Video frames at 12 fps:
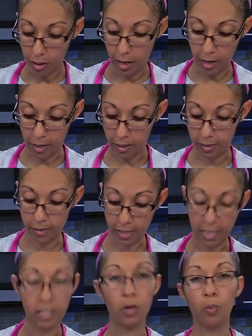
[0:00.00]
and I
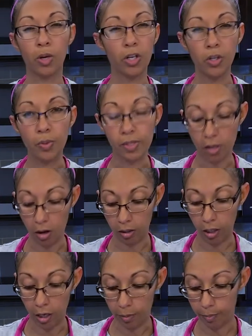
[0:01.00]
didn't want to use it all up